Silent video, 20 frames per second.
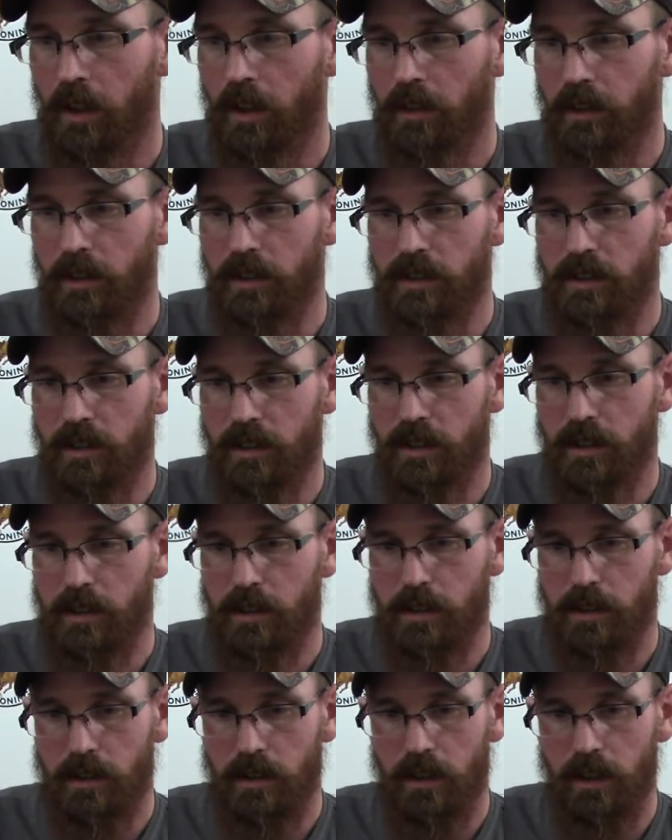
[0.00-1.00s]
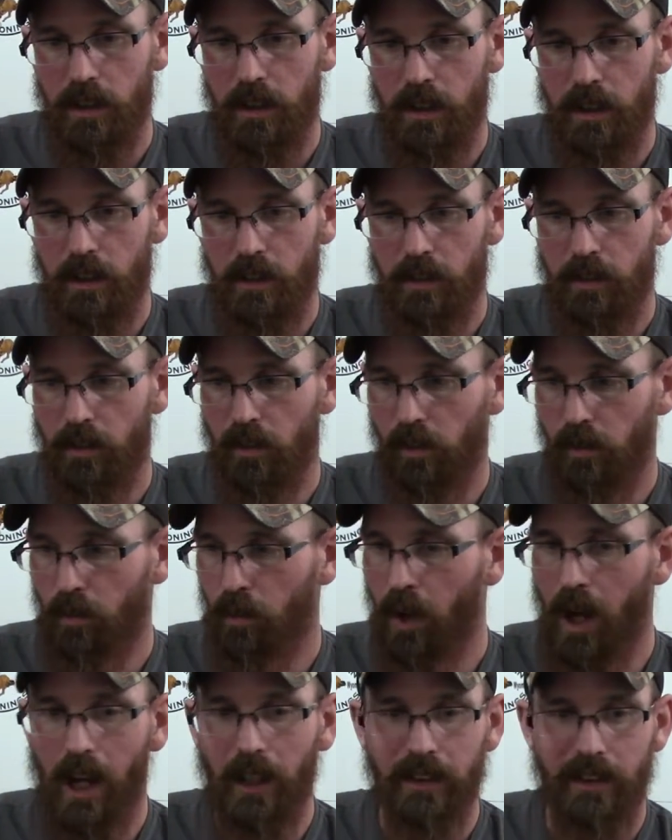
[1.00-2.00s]
this is the
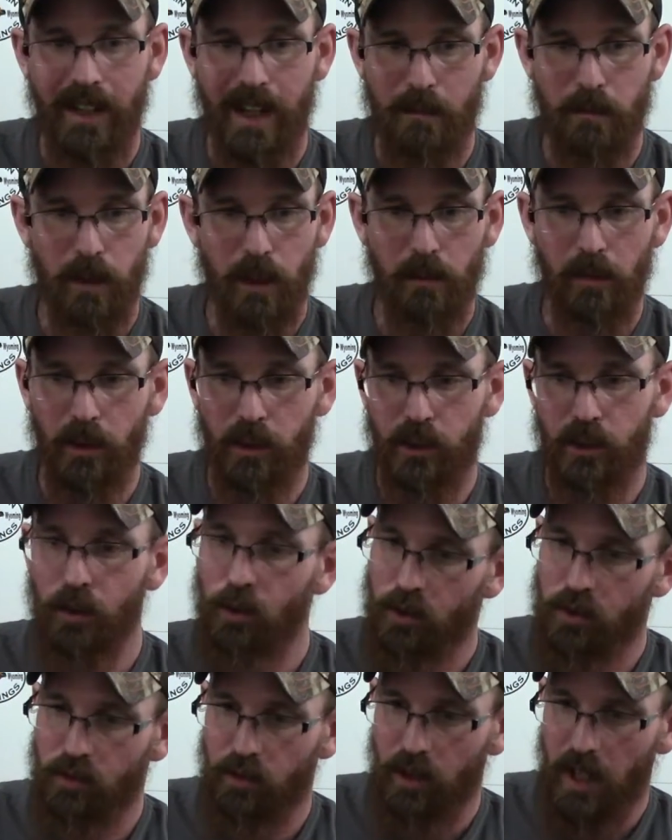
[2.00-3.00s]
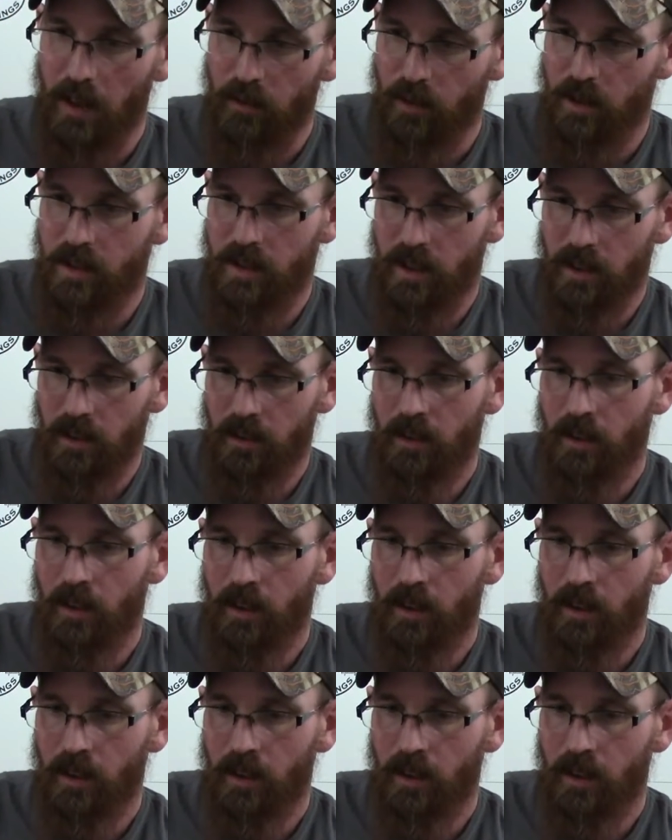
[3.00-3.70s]
rod that I pretty much use for everything.